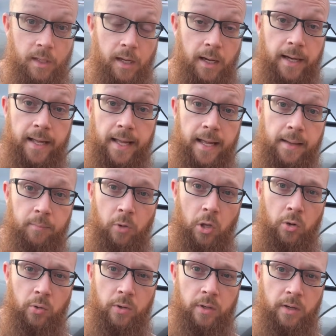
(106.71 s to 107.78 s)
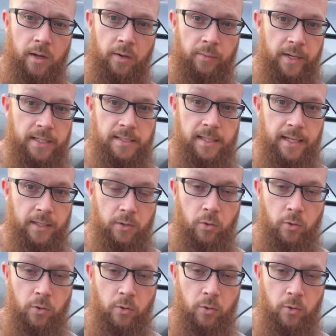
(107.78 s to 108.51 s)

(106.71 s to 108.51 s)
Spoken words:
I am lowered on Raceland